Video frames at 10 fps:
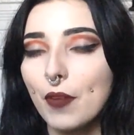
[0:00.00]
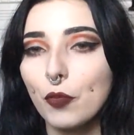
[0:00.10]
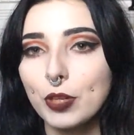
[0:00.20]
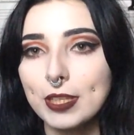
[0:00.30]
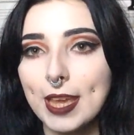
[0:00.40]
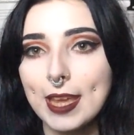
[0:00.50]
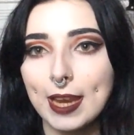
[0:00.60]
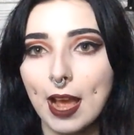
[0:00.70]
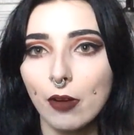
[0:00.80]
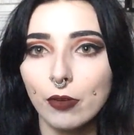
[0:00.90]
I've already
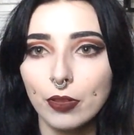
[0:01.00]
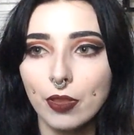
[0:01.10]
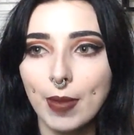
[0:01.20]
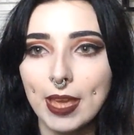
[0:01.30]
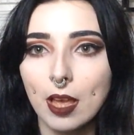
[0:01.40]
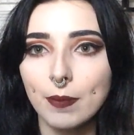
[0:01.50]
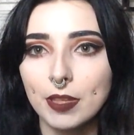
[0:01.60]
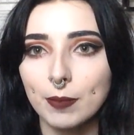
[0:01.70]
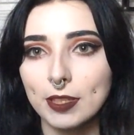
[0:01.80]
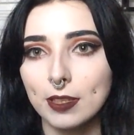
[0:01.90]
taken out the makeup
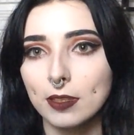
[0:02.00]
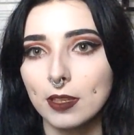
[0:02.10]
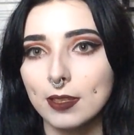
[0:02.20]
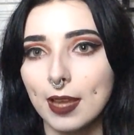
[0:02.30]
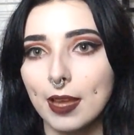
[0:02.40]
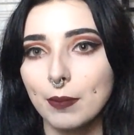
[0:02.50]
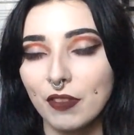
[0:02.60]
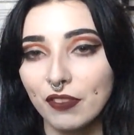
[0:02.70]
that's my sister's and my